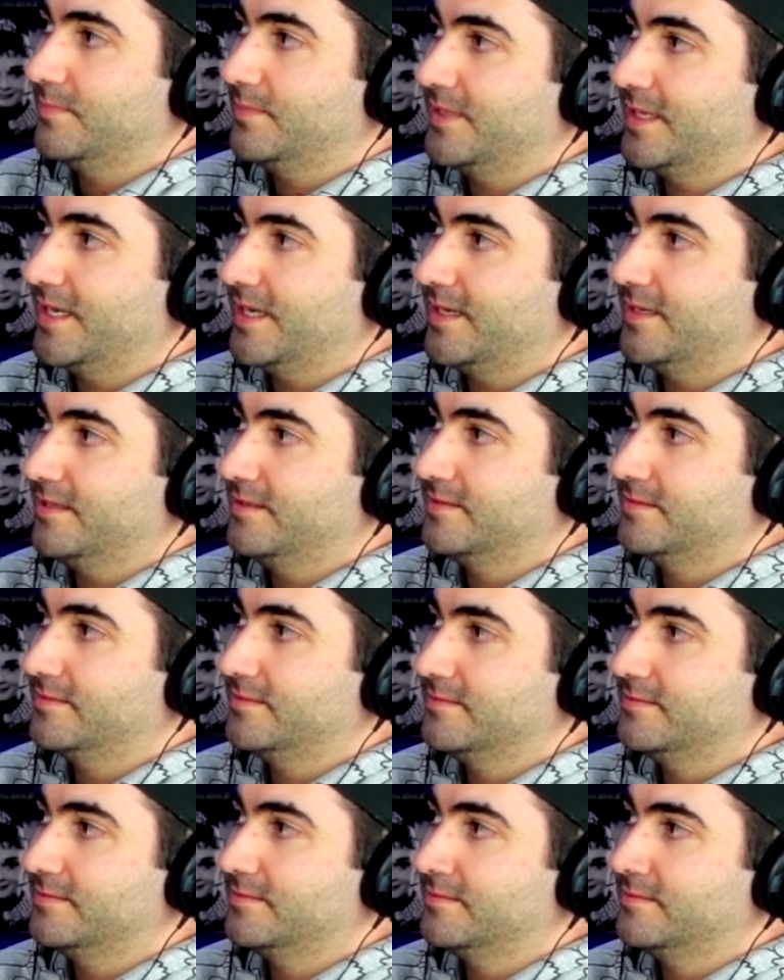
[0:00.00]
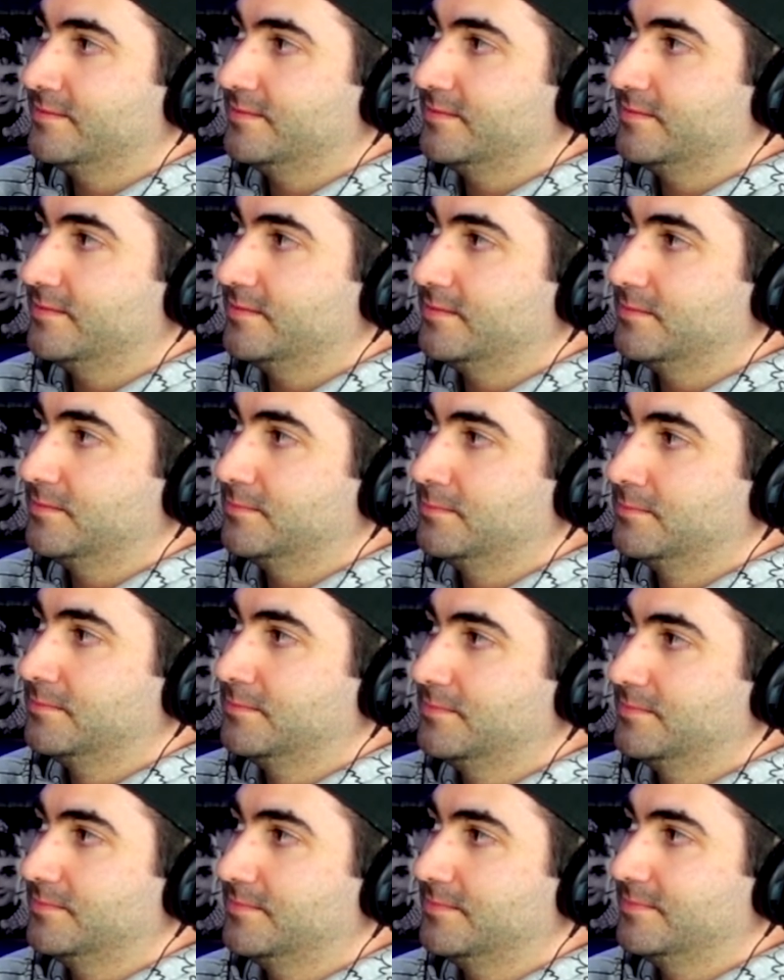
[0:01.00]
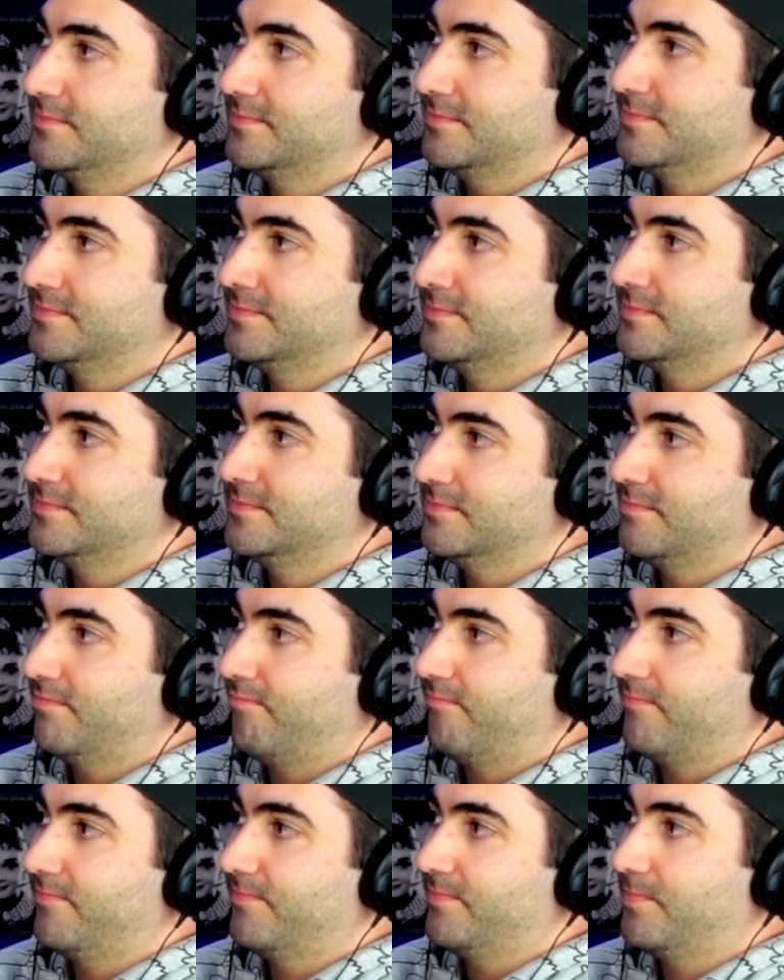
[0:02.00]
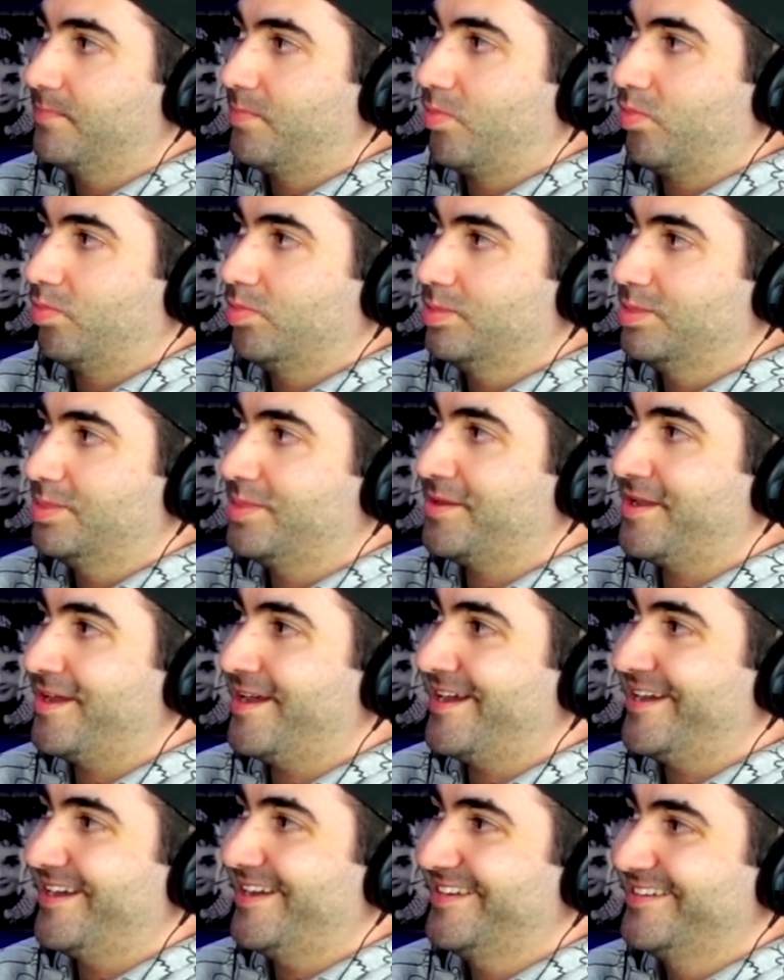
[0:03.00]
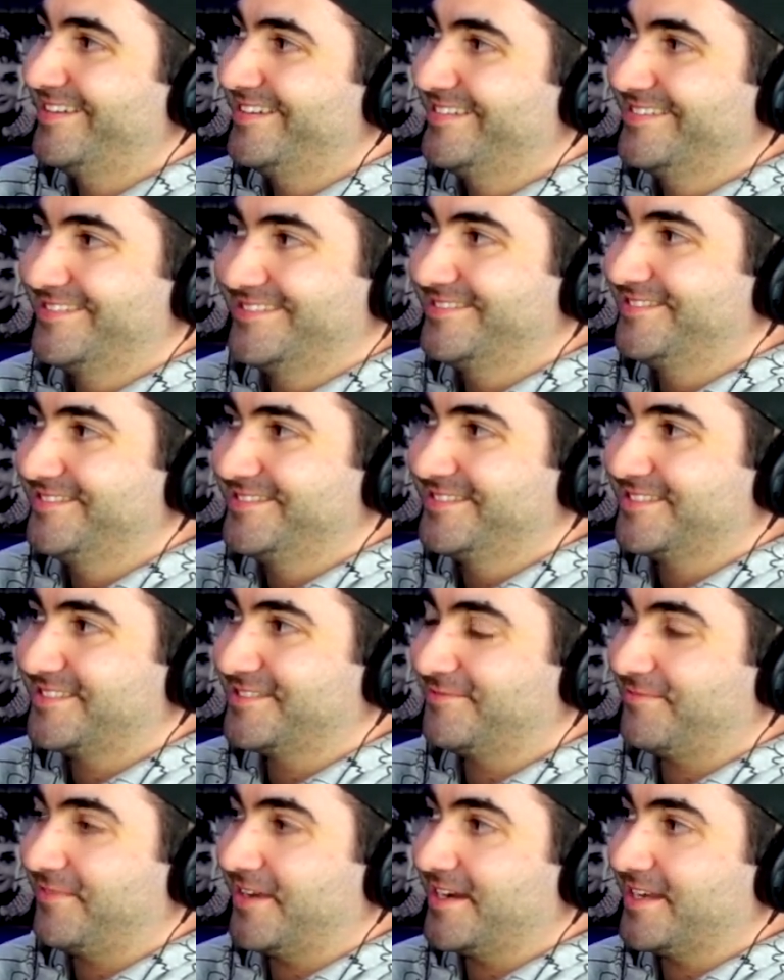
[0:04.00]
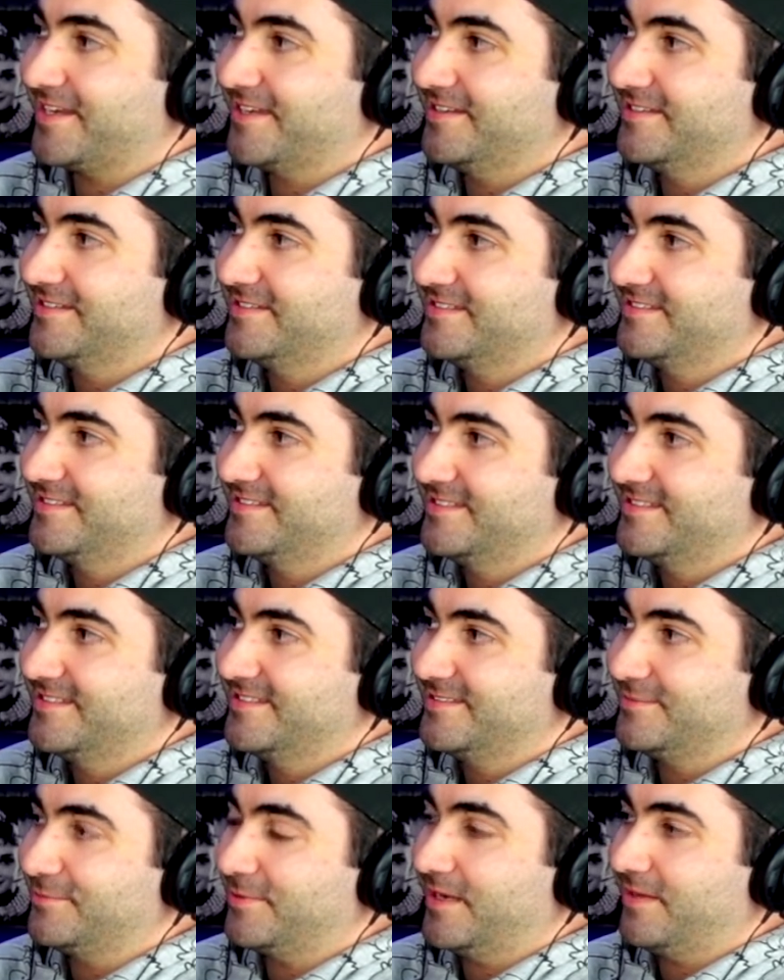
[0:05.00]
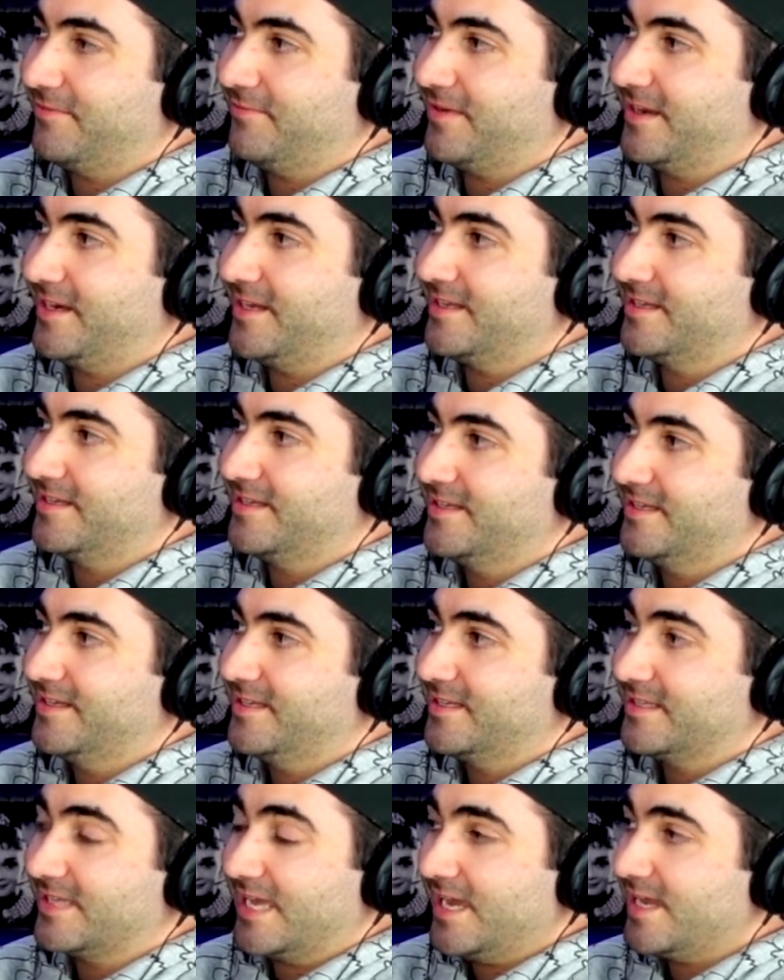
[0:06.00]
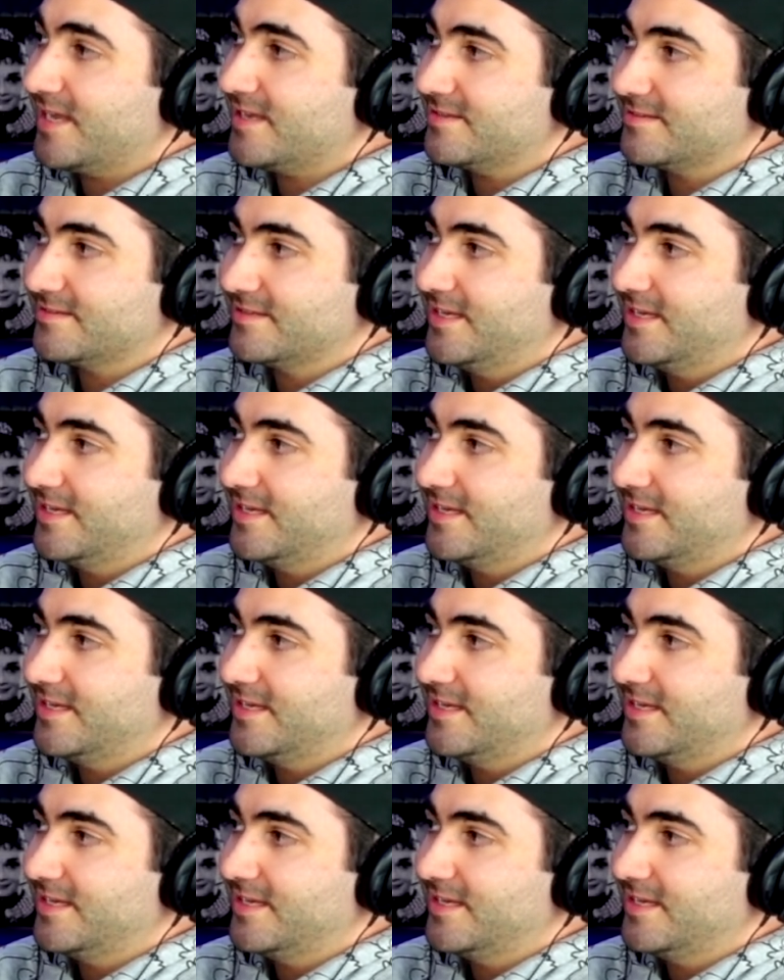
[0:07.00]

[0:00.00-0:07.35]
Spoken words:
them. They've all getting on, did you? It was a really, we should all get together and watch these. And so there's this whole group of people. Yeah.